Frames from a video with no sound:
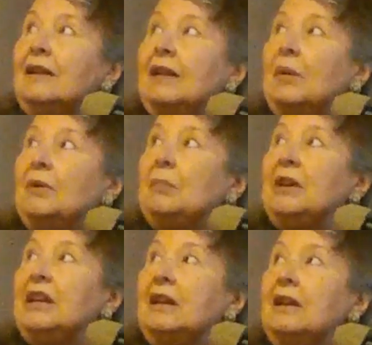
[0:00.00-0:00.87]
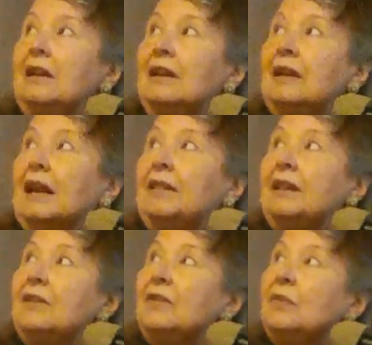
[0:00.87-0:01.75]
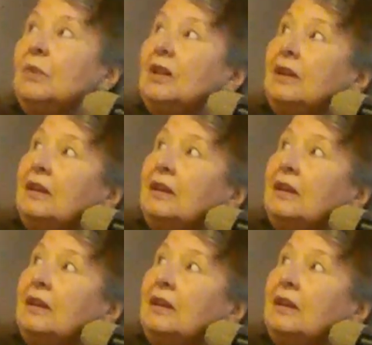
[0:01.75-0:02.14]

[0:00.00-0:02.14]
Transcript: That would have been, I think, this one?